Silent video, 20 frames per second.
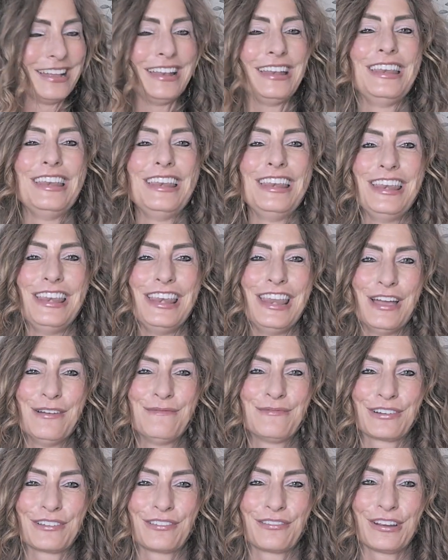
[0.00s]

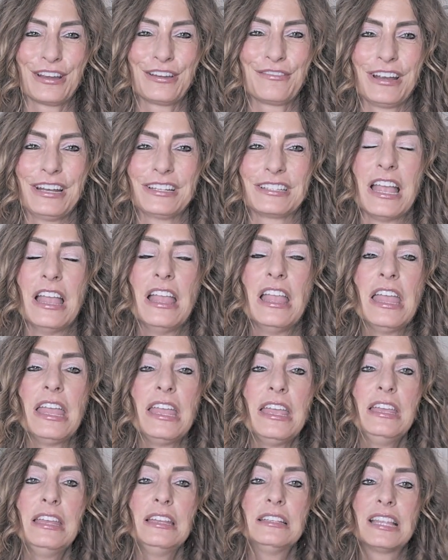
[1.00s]
Number 3, friends,
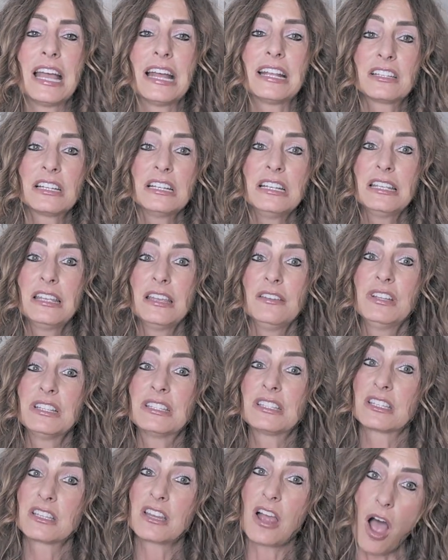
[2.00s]
is that's gonna give
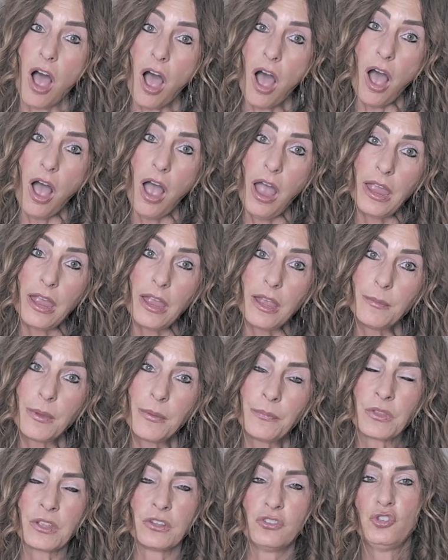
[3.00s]
us
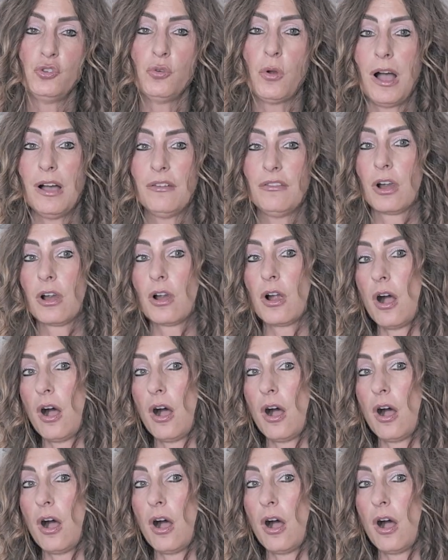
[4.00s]
time to have our